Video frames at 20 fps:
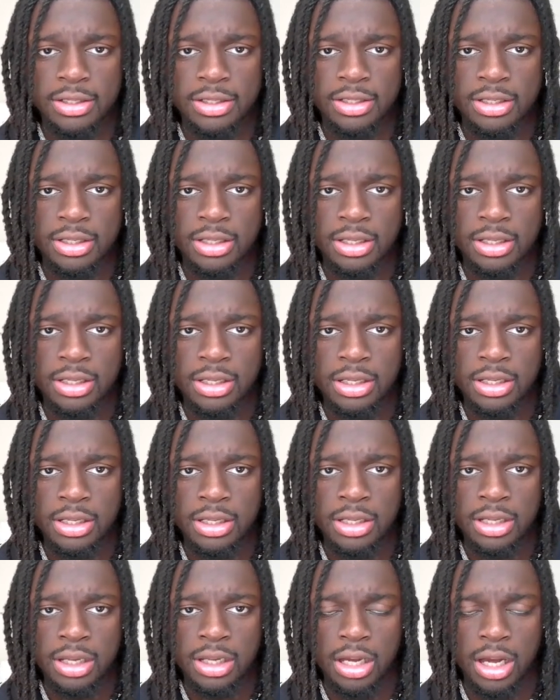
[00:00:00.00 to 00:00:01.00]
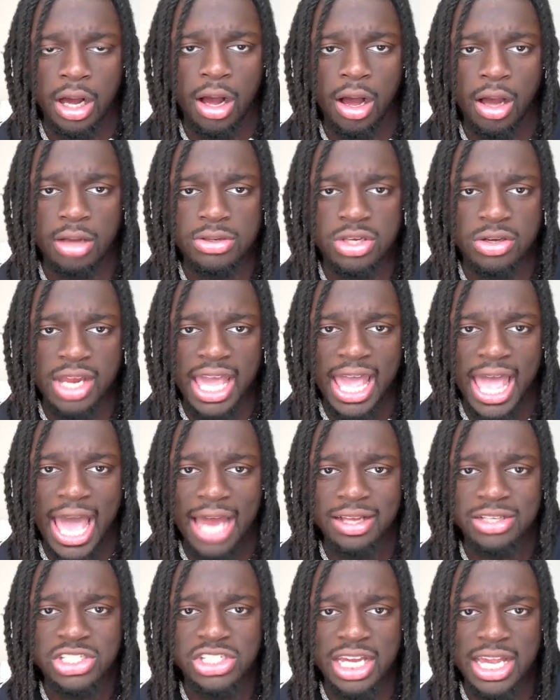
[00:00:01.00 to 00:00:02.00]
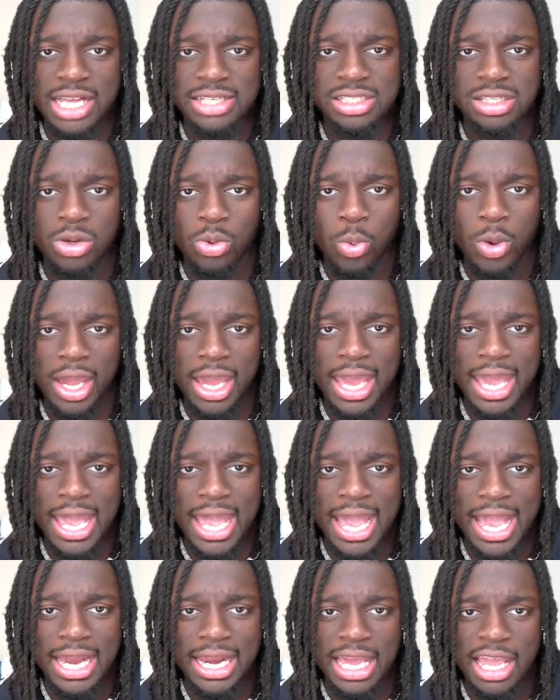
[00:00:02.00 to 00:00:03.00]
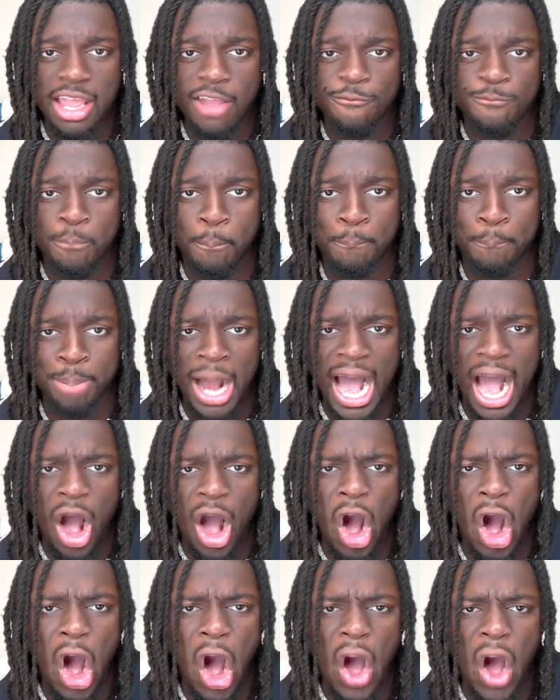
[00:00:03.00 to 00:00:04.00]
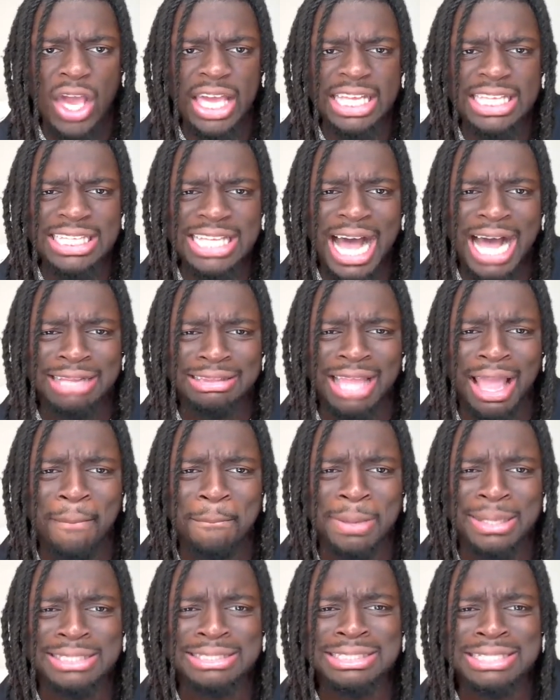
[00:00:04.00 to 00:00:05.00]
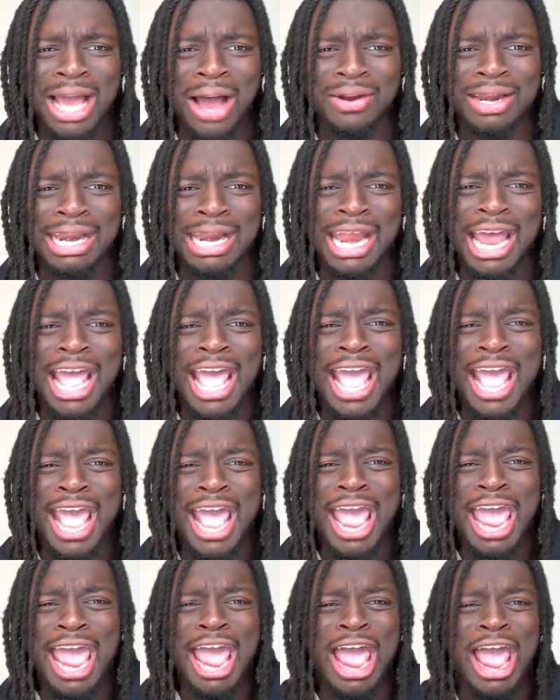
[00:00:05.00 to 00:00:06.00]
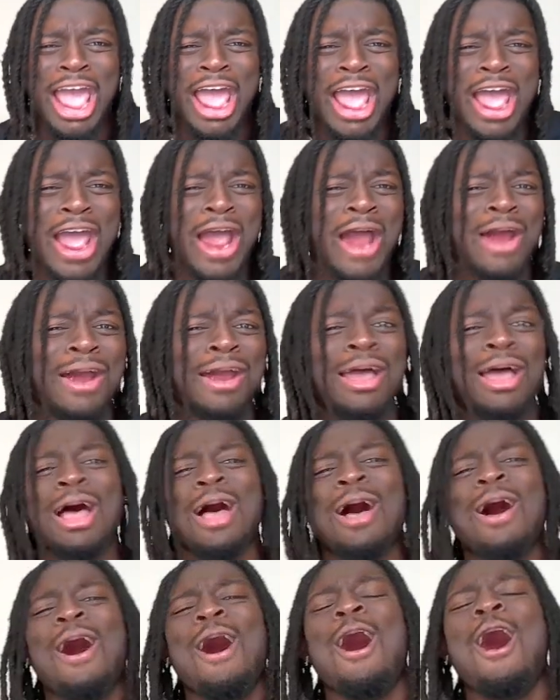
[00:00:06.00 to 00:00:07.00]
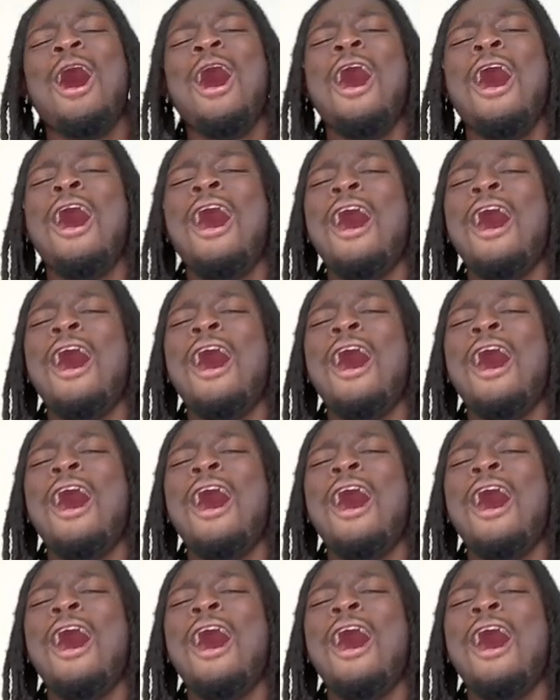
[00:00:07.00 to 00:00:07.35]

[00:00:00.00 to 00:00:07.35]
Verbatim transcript: Levis was trying oh, to so fight for yardage. There's the first hit. Here comes oh, number 11 Keys and knocks the ball out. Oh.